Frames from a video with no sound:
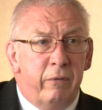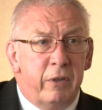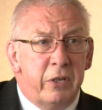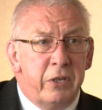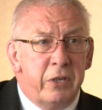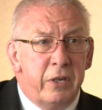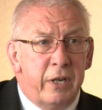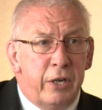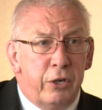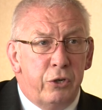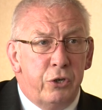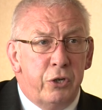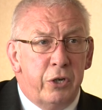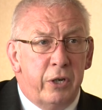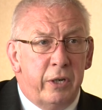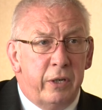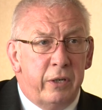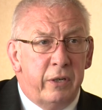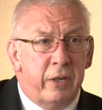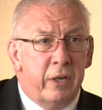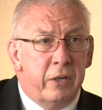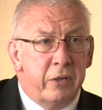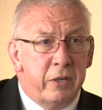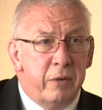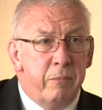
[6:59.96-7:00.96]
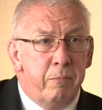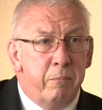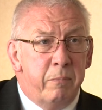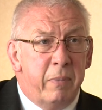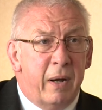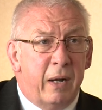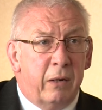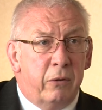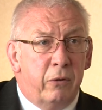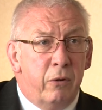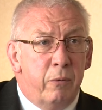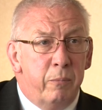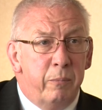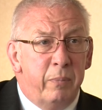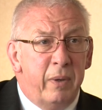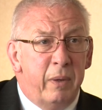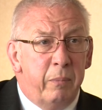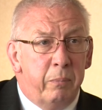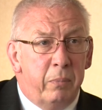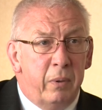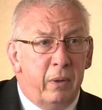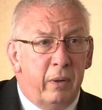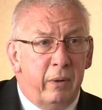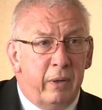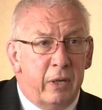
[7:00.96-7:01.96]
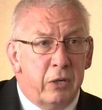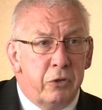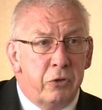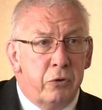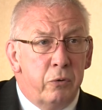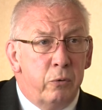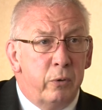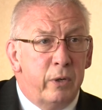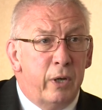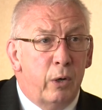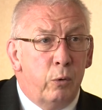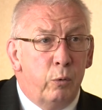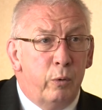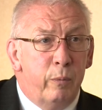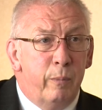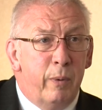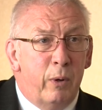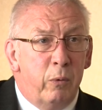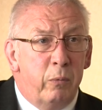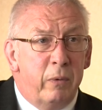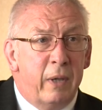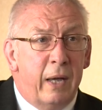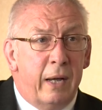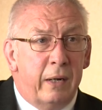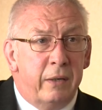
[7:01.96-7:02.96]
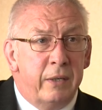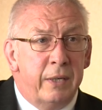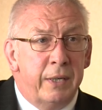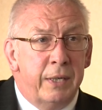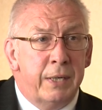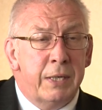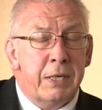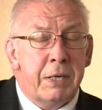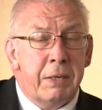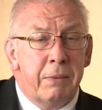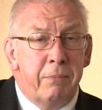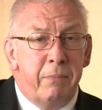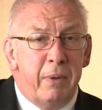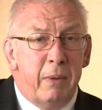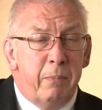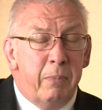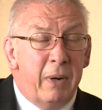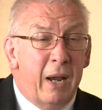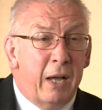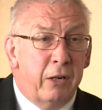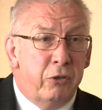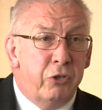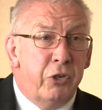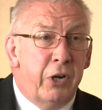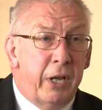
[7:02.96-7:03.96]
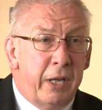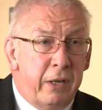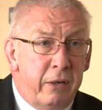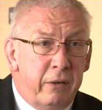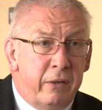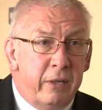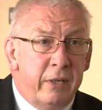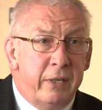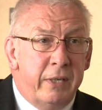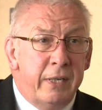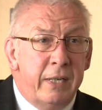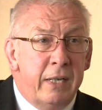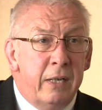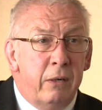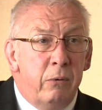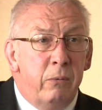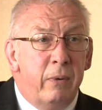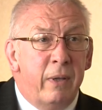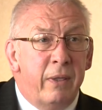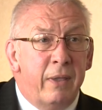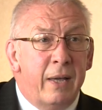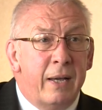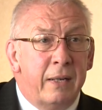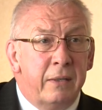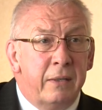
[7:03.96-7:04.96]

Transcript: of this nature, it does impact on people, there's no doubt about that. People are trained to deal with